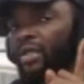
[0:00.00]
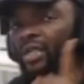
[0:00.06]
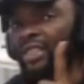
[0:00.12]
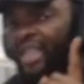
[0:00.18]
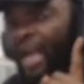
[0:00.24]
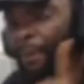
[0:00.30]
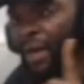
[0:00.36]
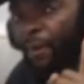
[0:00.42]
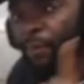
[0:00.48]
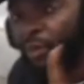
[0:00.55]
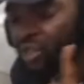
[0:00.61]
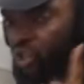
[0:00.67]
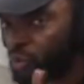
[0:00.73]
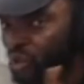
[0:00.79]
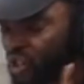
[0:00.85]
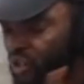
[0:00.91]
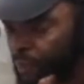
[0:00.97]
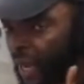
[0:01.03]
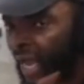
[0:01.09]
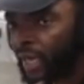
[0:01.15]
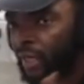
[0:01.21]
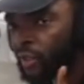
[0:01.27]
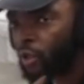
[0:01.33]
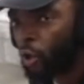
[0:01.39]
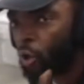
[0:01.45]
y'all better put some
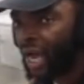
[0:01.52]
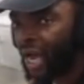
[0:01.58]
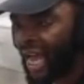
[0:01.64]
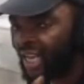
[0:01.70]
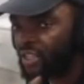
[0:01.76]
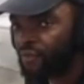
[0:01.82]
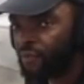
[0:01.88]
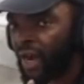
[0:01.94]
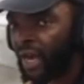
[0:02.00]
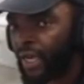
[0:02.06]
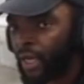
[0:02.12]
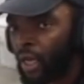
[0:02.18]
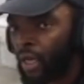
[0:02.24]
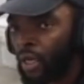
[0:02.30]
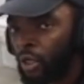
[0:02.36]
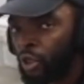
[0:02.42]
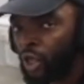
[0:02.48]
respect on Alex Valle.